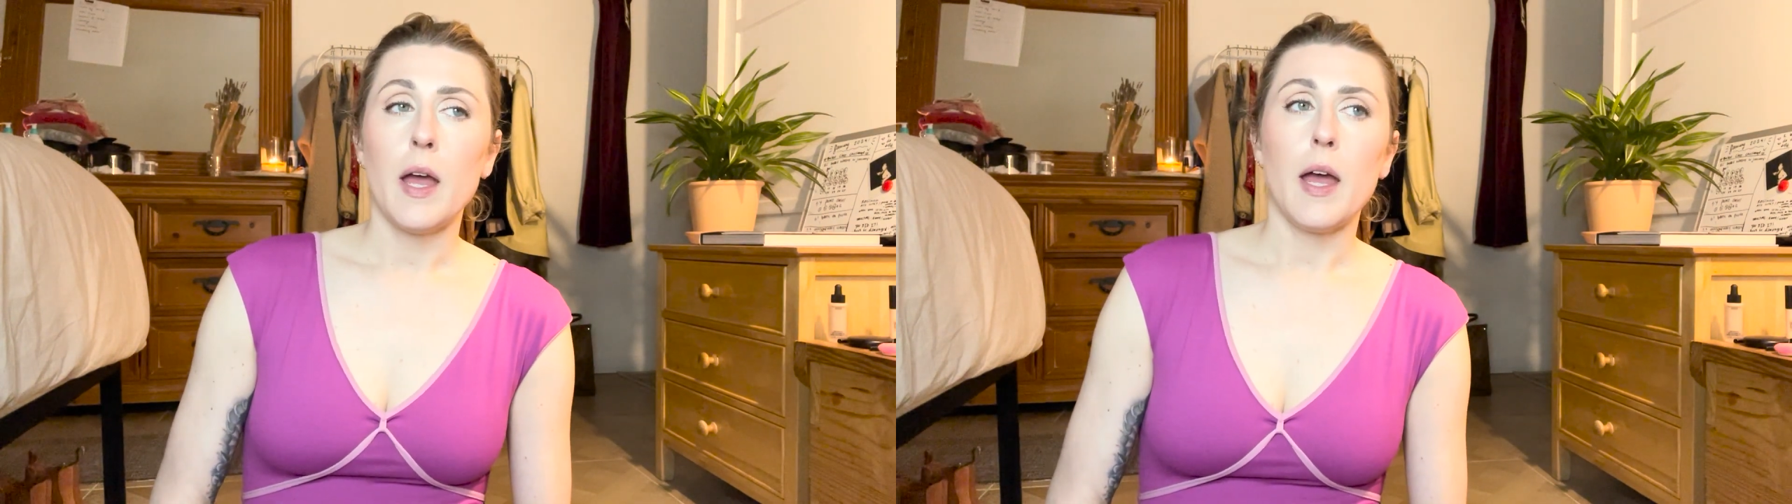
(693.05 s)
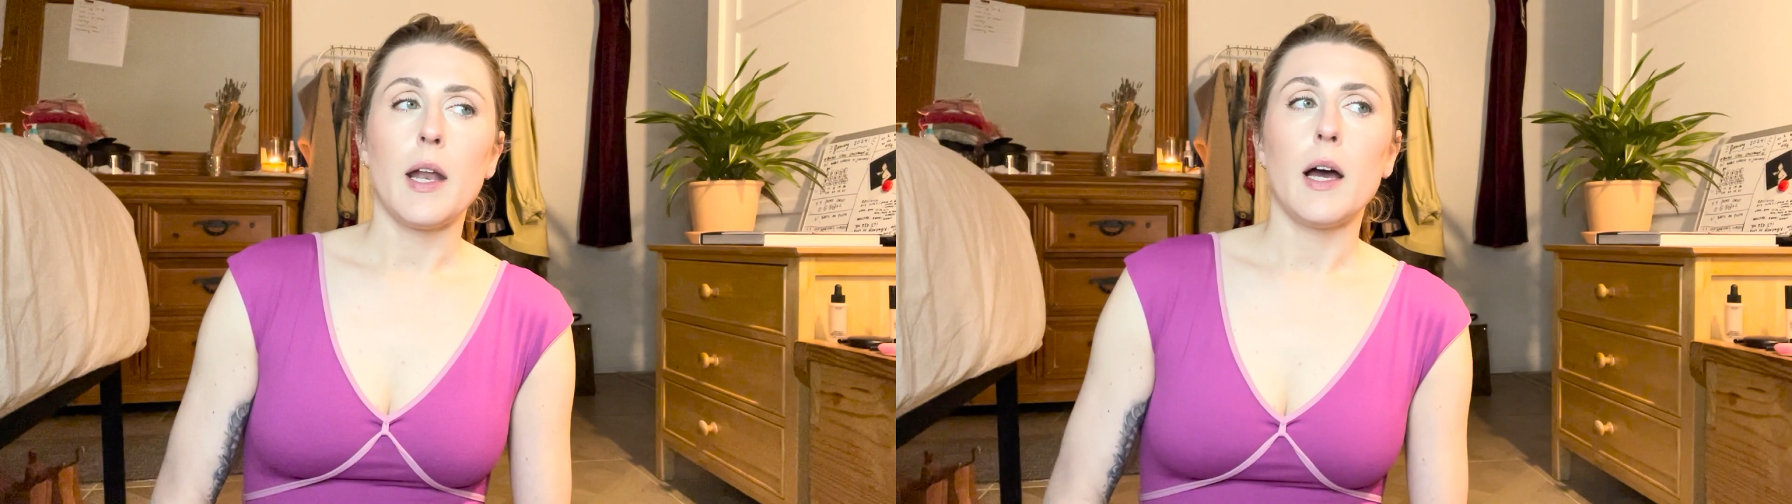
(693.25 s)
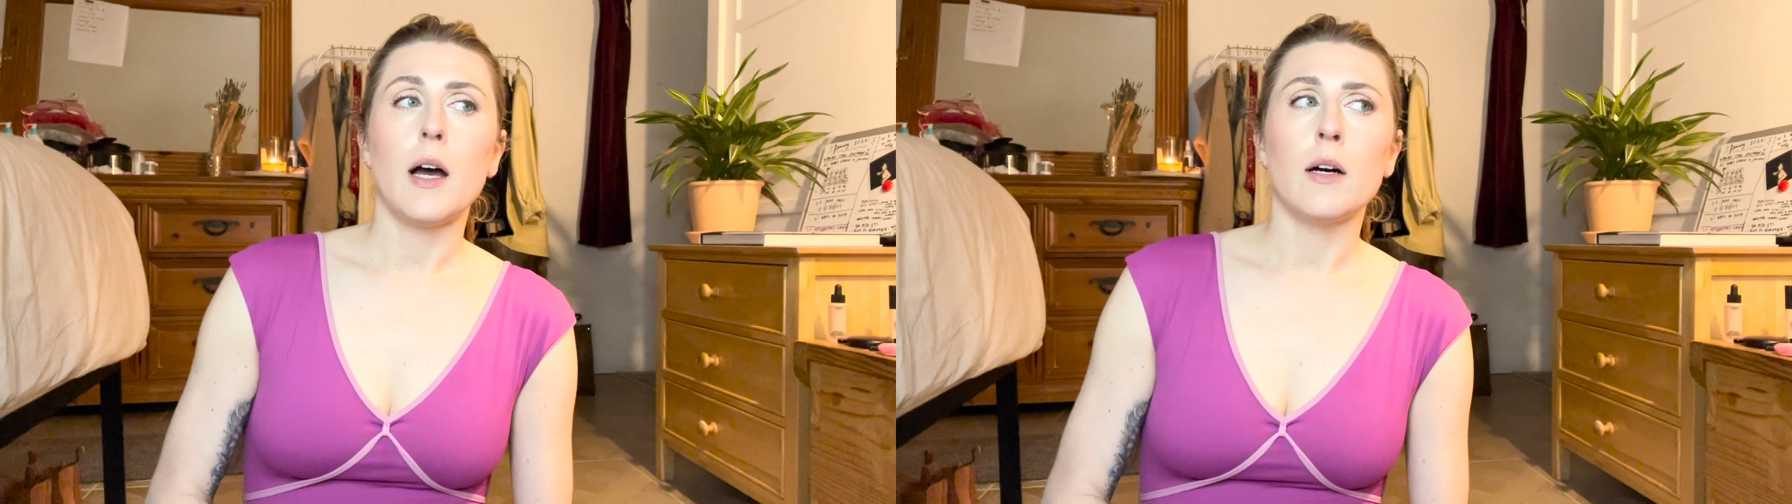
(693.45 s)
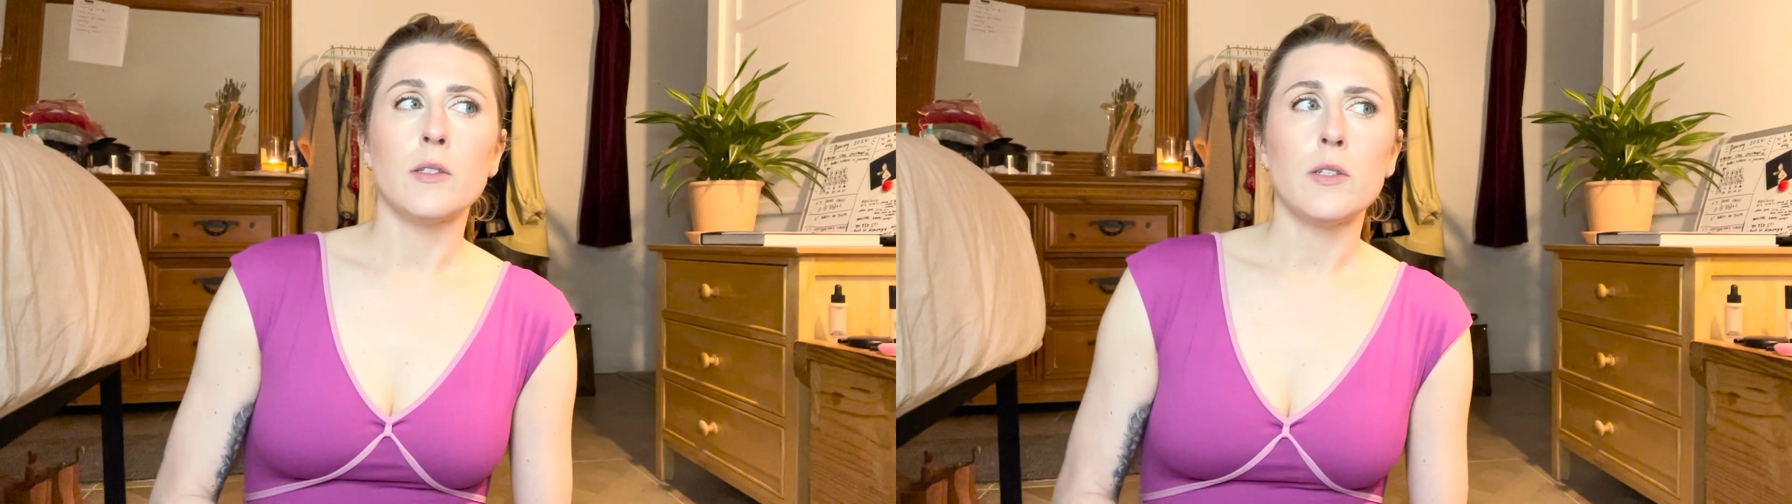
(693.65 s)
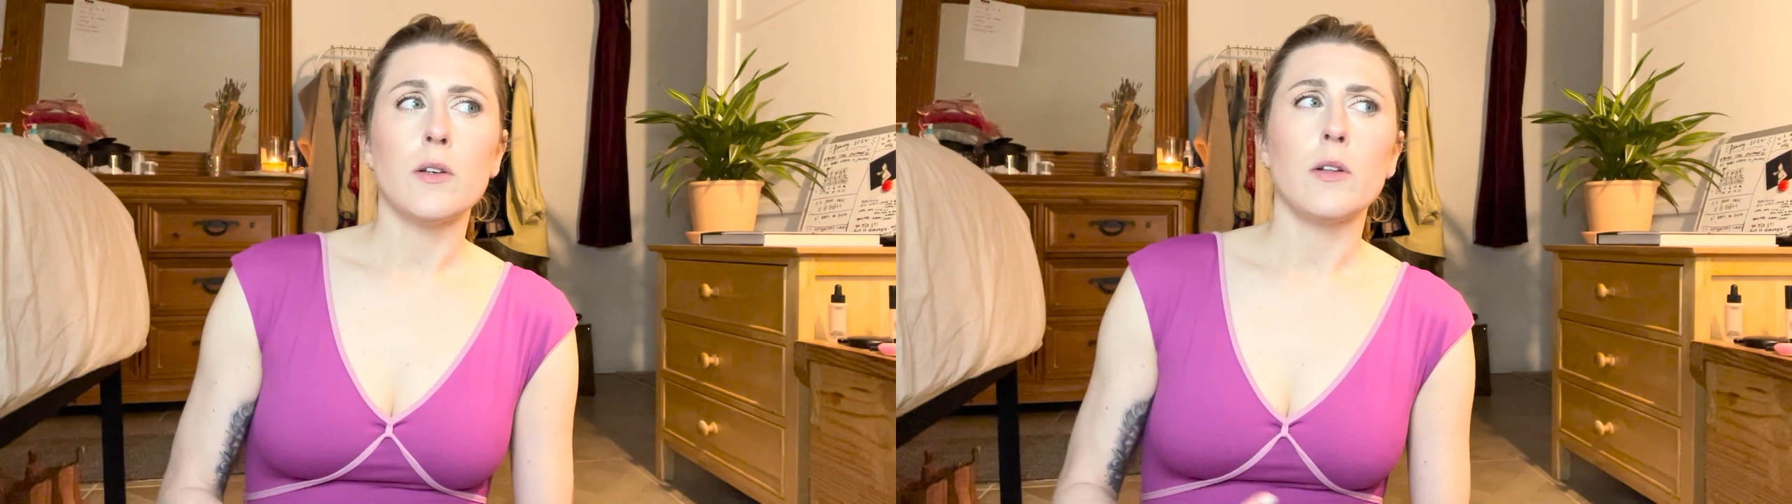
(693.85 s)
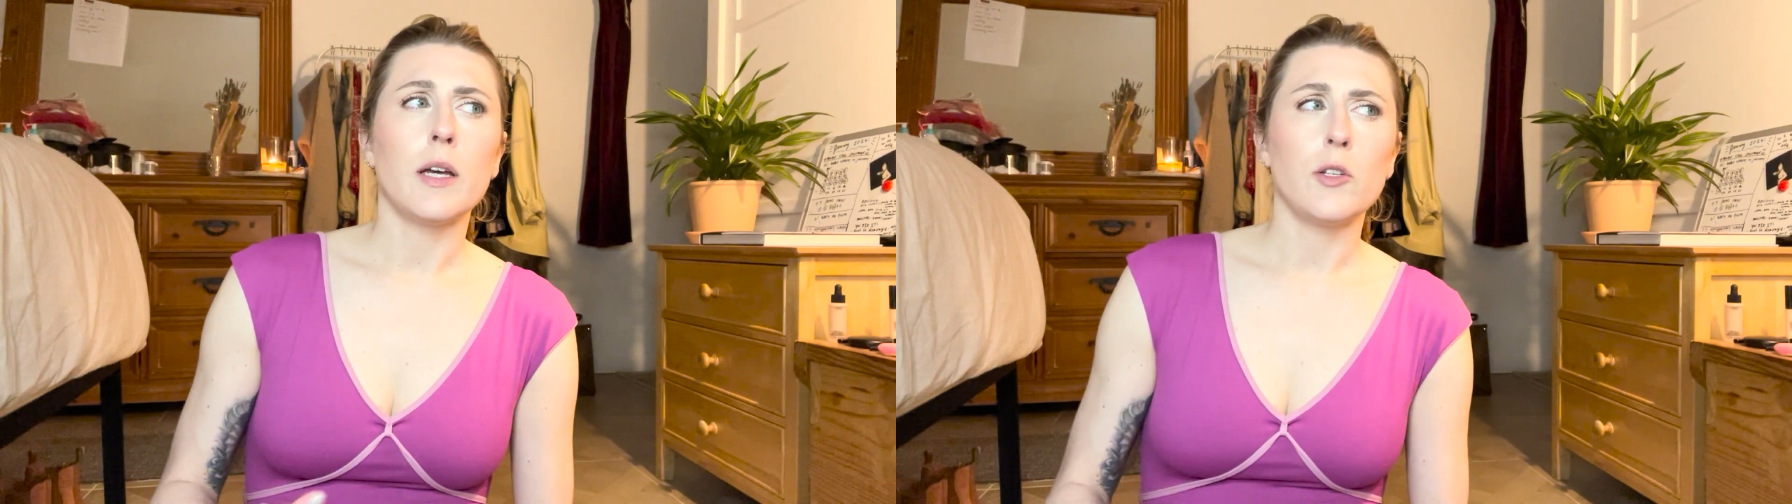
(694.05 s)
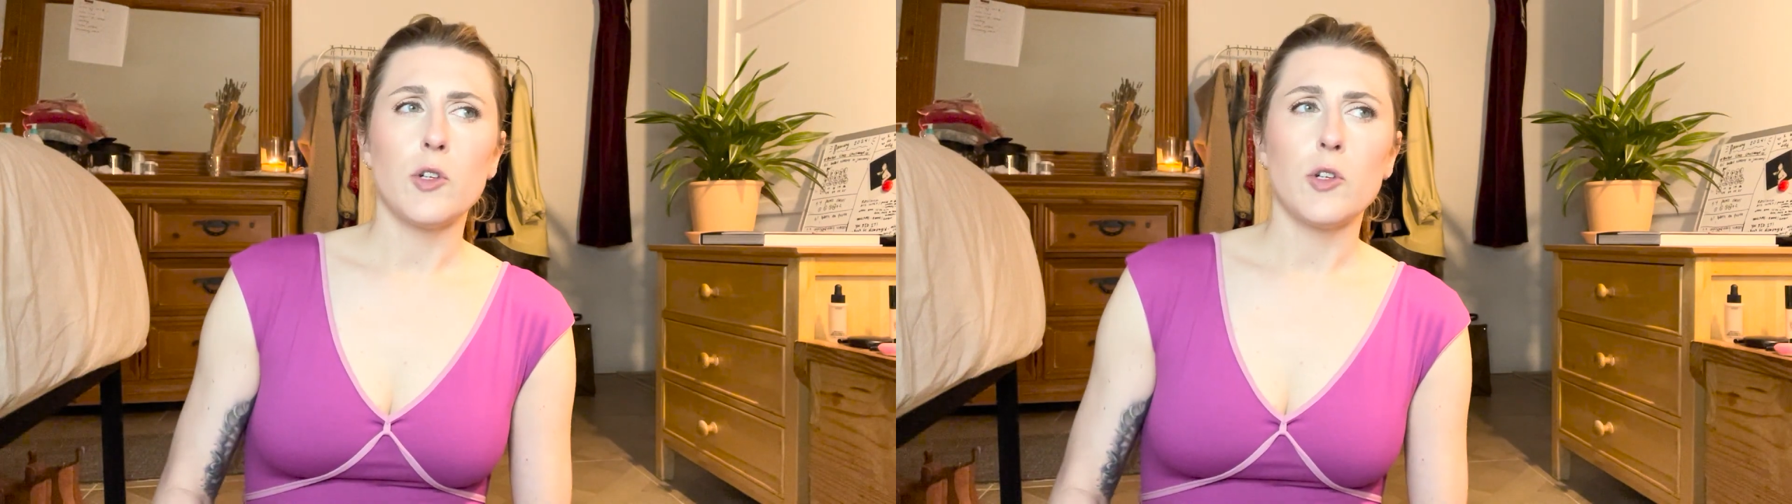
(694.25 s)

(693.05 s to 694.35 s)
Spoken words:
And also, like,